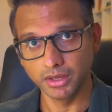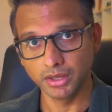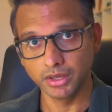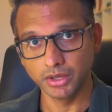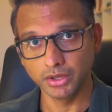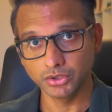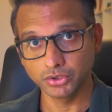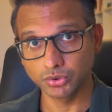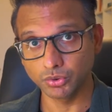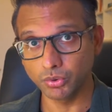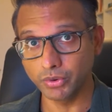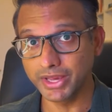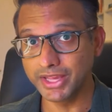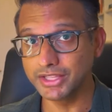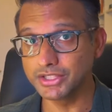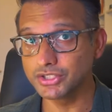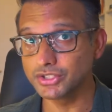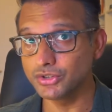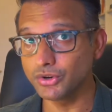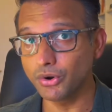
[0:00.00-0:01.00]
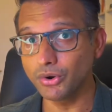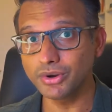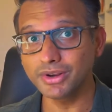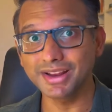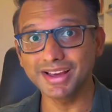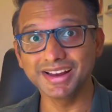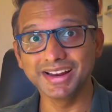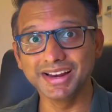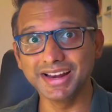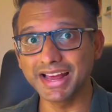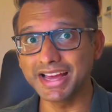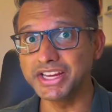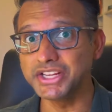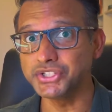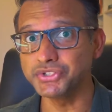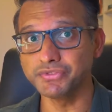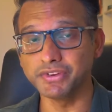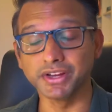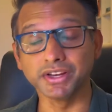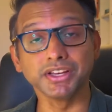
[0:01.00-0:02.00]
So it's not
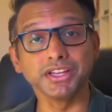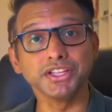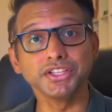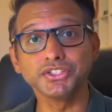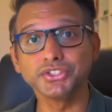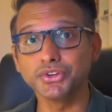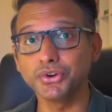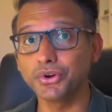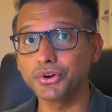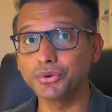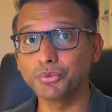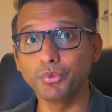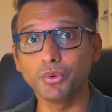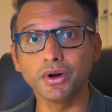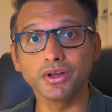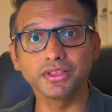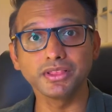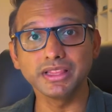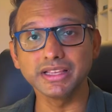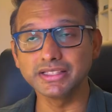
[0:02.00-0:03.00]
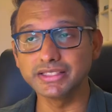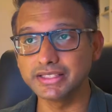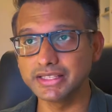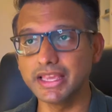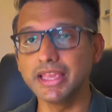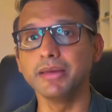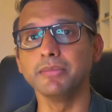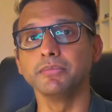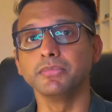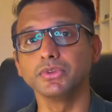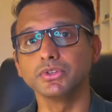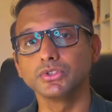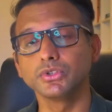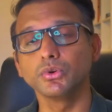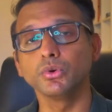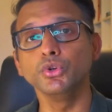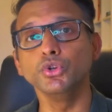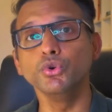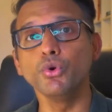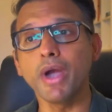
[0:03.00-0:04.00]
gleichwert, it's not worth the same. So
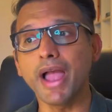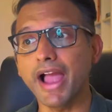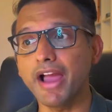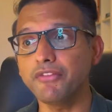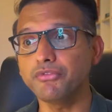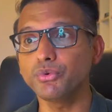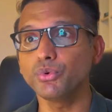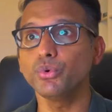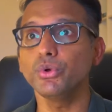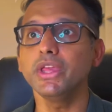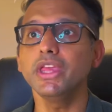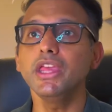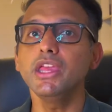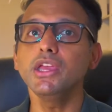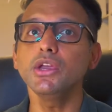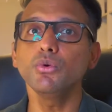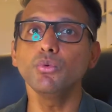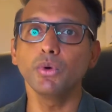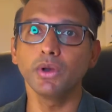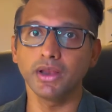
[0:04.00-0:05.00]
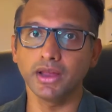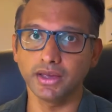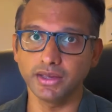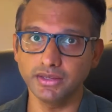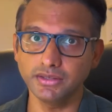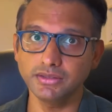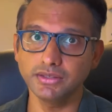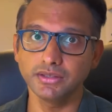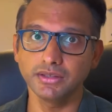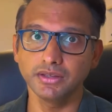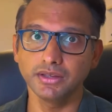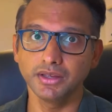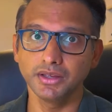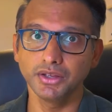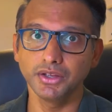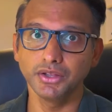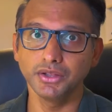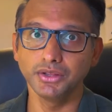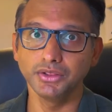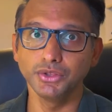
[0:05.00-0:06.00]
you have to equalize
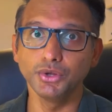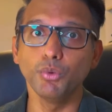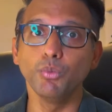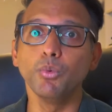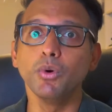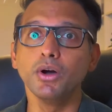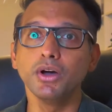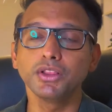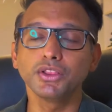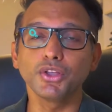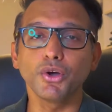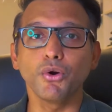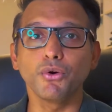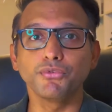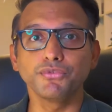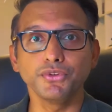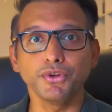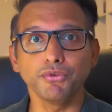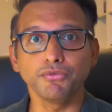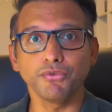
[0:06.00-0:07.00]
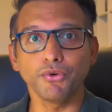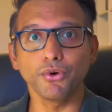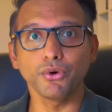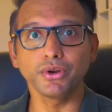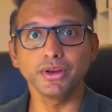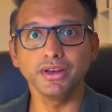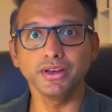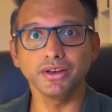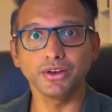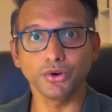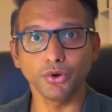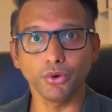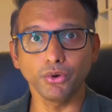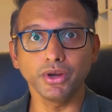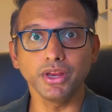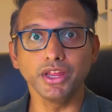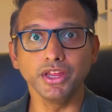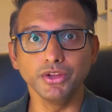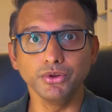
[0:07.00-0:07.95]
the worth of your foreign non-EU